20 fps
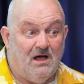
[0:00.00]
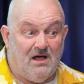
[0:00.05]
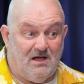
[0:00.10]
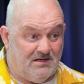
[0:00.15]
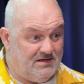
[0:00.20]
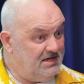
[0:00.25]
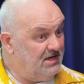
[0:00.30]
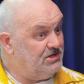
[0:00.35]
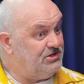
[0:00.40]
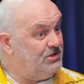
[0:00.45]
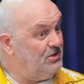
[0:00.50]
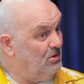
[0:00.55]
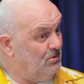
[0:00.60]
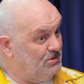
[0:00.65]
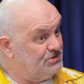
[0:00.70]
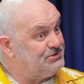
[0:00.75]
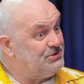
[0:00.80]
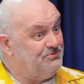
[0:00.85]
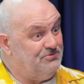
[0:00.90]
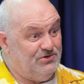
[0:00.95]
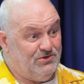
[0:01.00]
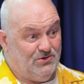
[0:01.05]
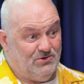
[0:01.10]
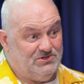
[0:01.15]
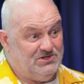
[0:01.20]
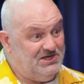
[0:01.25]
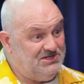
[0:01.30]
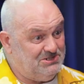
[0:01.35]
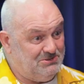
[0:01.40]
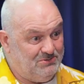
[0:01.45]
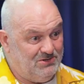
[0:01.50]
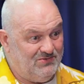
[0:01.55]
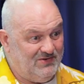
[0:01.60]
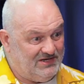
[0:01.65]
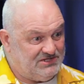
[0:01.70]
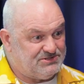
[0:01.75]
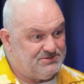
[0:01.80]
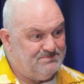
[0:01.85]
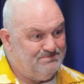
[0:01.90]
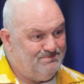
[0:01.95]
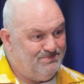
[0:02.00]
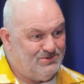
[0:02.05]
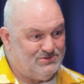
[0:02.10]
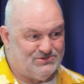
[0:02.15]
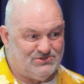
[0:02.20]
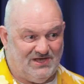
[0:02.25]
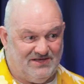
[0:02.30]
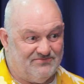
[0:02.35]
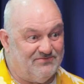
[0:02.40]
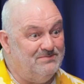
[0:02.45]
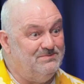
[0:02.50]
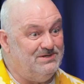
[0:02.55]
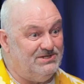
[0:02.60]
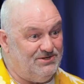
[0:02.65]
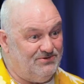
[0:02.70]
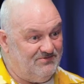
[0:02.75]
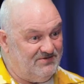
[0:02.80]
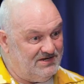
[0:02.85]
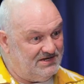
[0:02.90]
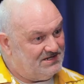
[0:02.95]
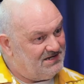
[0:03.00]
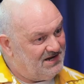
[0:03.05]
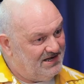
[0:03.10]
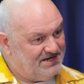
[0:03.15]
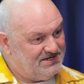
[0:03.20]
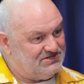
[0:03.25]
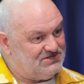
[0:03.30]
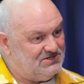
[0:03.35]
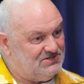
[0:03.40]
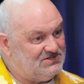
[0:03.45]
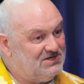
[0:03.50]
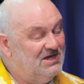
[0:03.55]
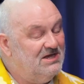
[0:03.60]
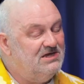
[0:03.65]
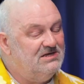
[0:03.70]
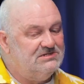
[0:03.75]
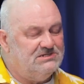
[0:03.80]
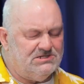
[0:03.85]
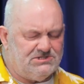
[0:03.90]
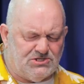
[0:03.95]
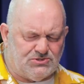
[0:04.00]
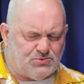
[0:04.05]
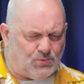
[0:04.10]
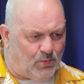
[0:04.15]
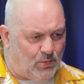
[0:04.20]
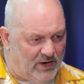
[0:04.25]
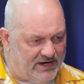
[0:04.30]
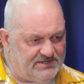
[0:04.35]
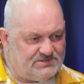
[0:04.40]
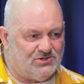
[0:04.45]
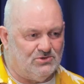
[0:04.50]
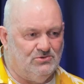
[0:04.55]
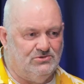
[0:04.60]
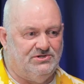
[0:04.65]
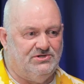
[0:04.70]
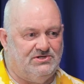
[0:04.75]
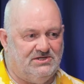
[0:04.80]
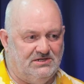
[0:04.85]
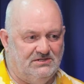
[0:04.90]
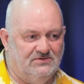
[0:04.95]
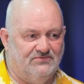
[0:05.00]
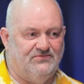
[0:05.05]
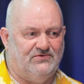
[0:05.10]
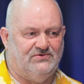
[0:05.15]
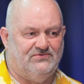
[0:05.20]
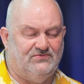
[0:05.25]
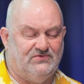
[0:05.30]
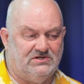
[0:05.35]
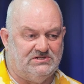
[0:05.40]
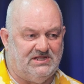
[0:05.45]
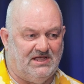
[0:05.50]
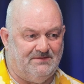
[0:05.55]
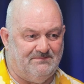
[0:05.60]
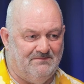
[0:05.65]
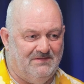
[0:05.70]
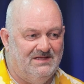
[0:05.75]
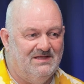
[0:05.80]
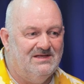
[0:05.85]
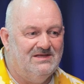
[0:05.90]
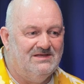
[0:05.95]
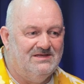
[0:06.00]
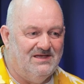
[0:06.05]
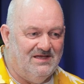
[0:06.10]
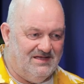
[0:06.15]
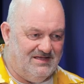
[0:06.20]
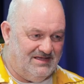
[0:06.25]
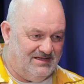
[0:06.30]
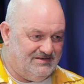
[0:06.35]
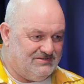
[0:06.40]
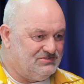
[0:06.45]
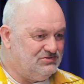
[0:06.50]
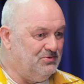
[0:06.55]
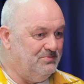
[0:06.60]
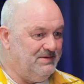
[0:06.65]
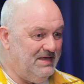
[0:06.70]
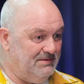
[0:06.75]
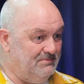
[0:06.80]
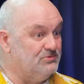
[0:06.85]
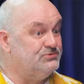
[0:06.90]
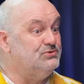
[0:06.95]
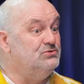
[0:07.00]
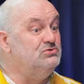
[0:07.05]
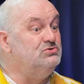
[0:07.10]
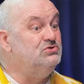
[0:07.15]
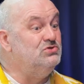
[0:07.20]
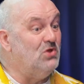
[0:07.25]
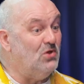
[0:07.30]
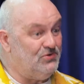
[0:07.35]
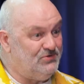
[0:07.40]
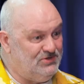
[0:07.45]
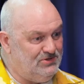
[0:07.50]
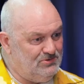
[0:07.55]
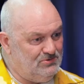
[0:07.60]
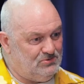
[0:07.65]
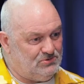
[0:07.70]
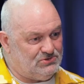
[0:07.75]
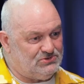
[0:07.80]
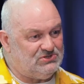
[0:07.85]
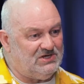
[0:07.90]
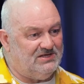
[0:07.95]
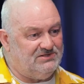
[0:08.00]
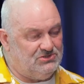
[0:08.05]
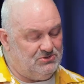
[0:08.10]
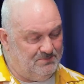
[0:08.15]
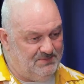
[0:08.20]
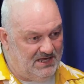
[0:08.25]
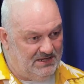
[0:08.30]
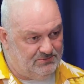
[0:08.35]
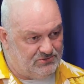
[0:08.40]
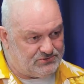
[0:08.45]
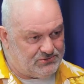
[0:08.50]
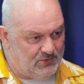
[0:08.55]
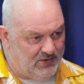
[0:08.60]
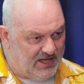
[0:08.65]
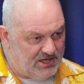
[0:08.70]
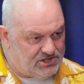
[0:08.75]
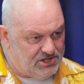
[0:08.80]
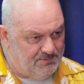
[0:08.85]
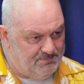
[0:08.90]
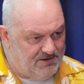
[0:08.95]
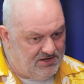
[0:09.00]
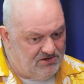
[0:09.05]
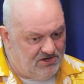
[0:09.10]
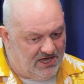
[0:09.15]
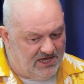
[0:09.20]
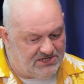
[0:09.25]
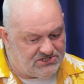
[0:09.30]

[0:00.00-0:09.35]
are actually also running on AWS because everybody realizes this is way too good a deal for them to be able to not use and to be able to actually be